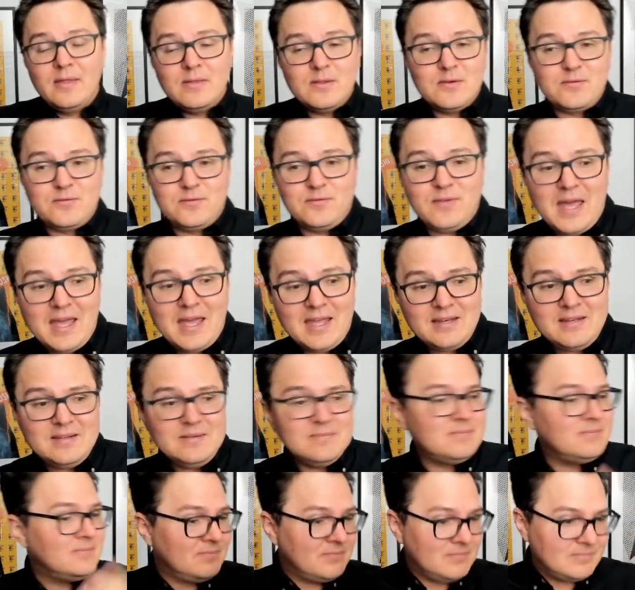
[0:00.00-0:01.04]
The Fed,
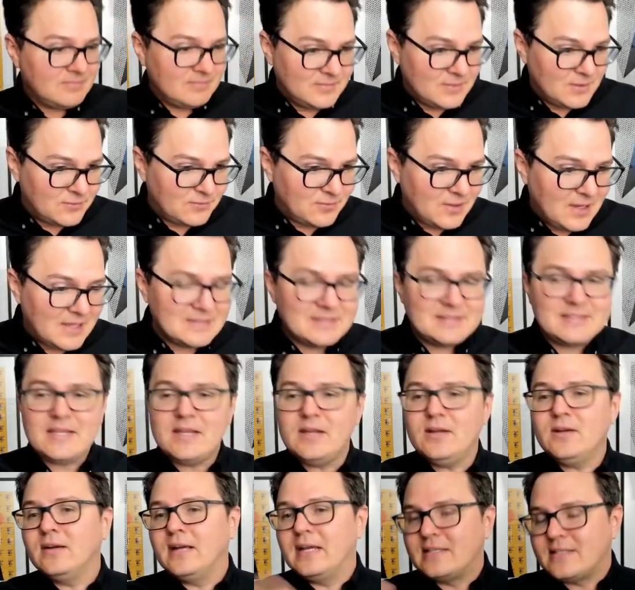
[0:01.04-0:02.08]
The FUD's
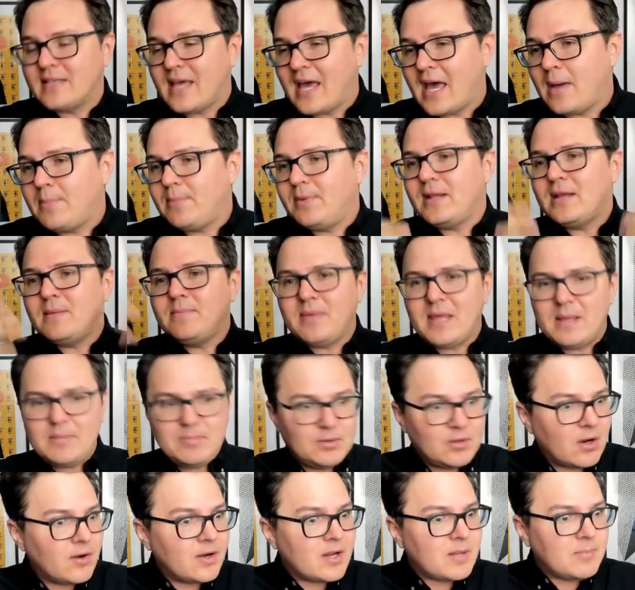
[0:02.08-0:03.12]
here. It's happening.
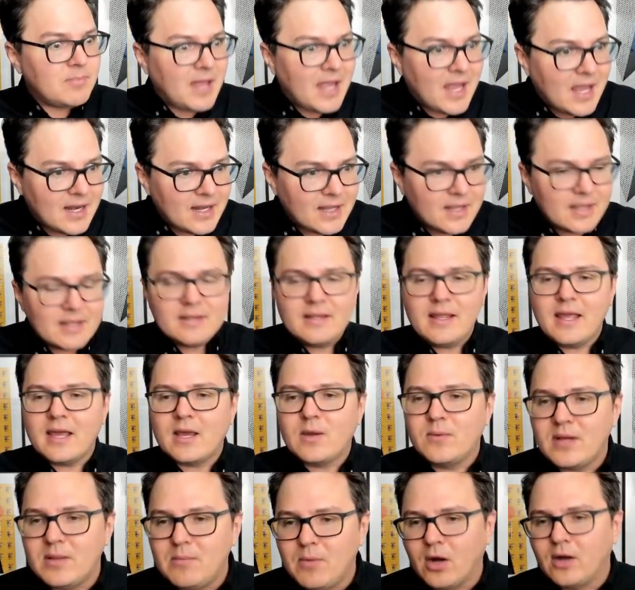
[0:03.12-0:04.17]
People are already panicking in the
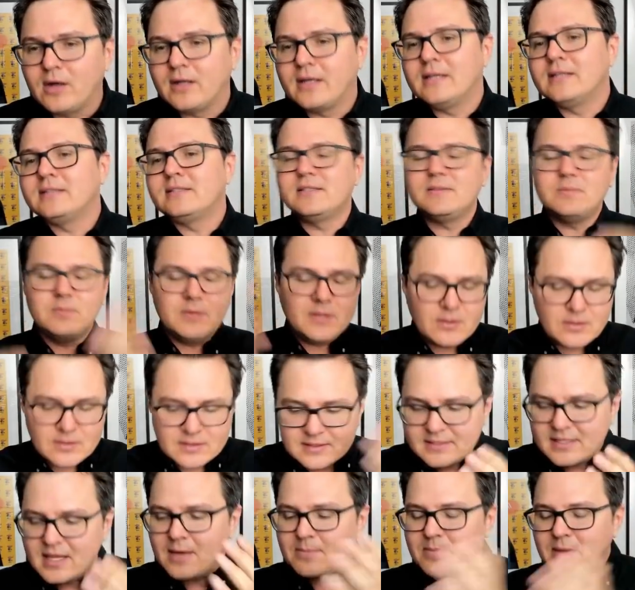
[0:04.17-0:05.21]
equity markets. We could
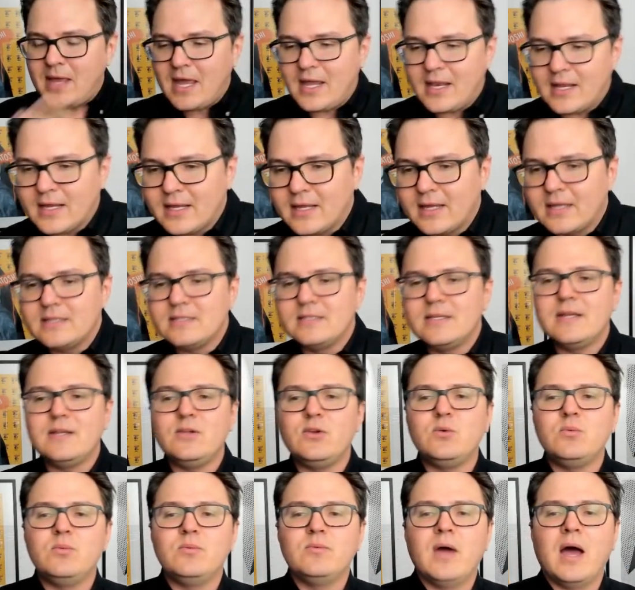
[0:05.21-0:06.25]
see that panic
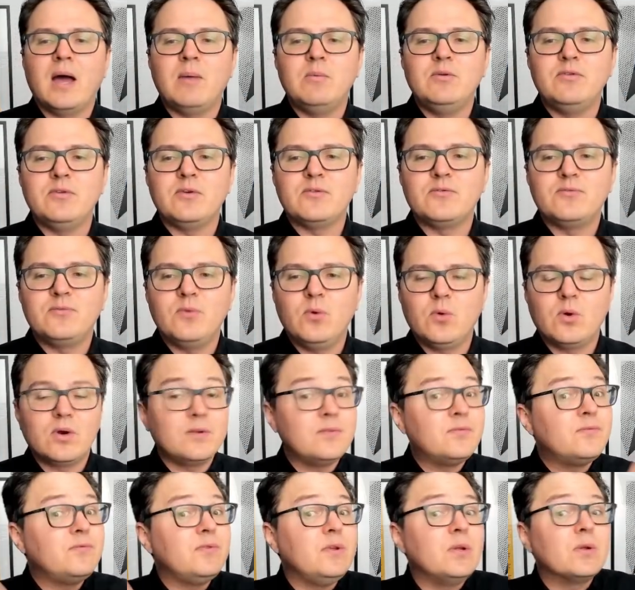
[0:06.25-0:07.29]
continue moving
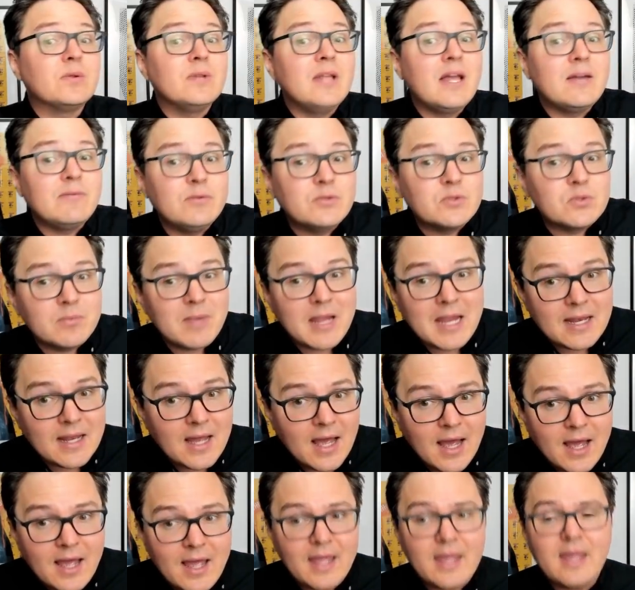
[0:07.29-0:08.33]
forward. Fear levels remain
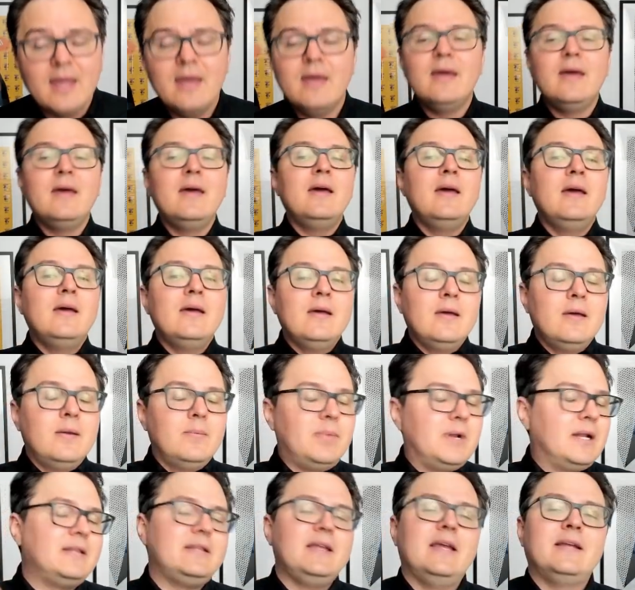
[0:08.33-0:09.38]
high.
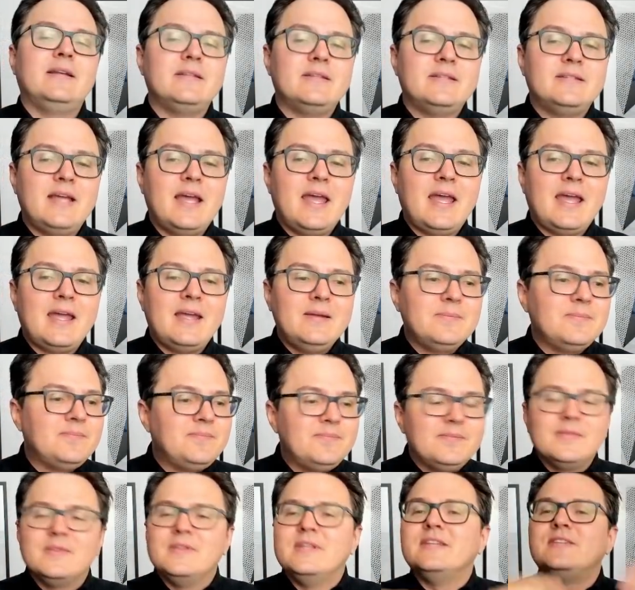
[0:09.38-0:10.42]
But at the end of the day,
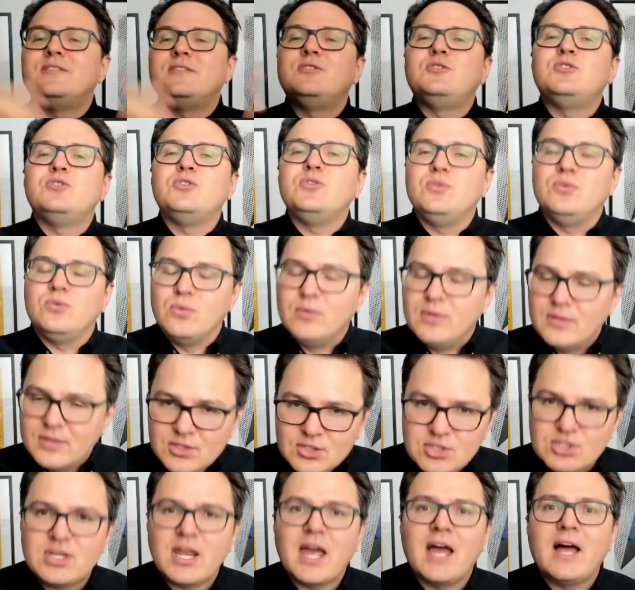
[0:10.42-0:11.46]
this too
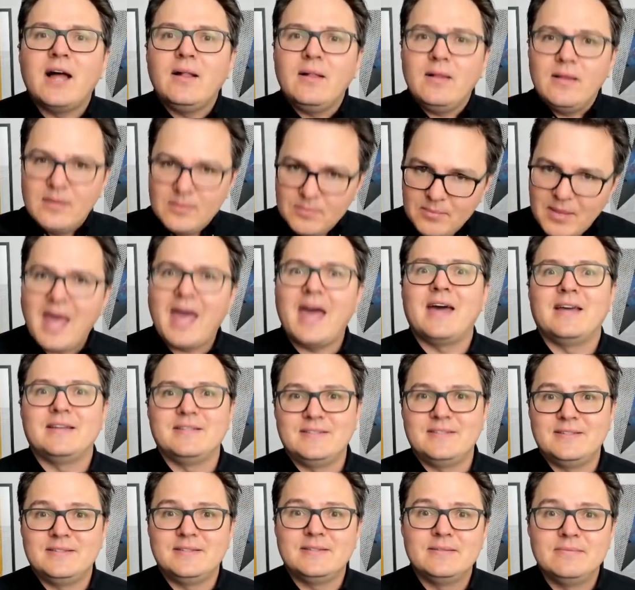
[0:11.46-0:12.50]
shall
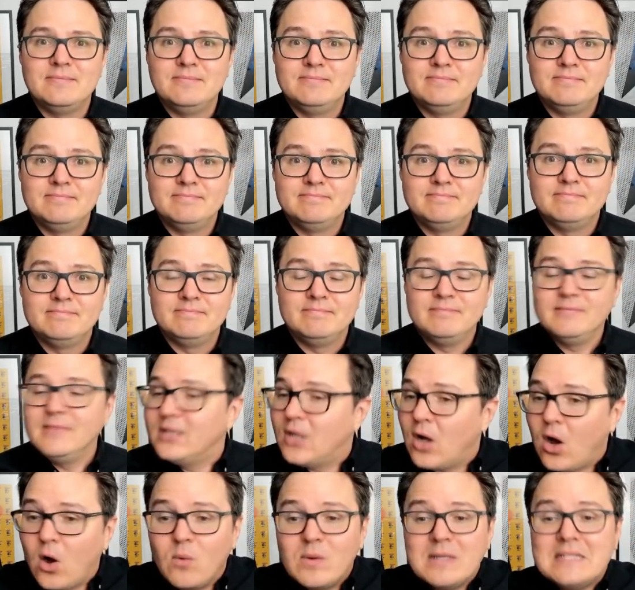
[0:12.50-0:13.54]
pass.
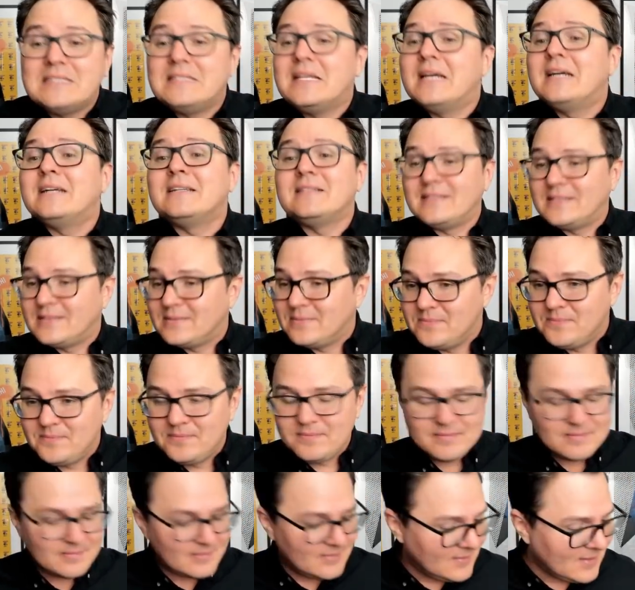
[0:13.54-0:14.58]
It always does.
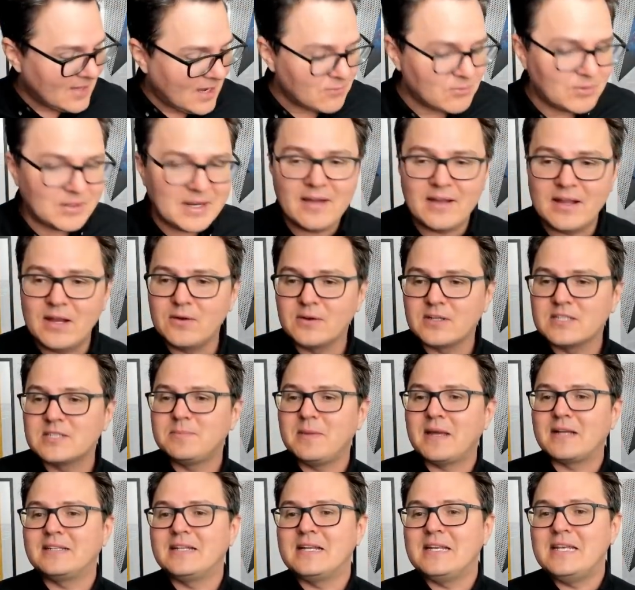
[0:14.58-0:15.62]
Everyone out here
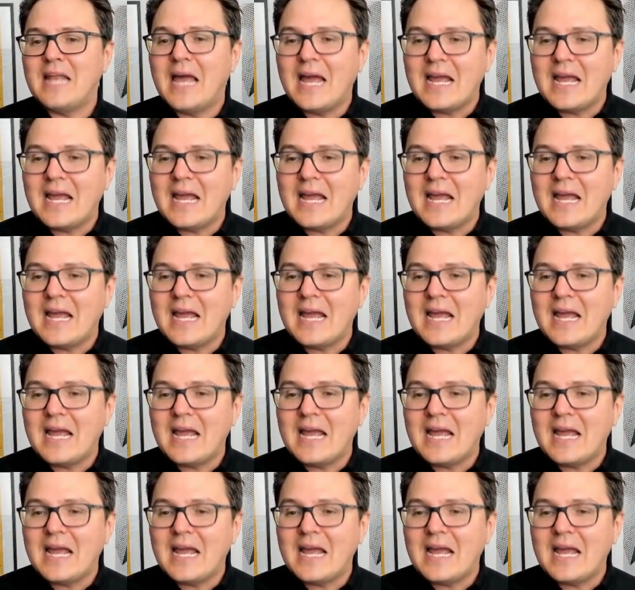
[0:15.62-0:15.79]
expecting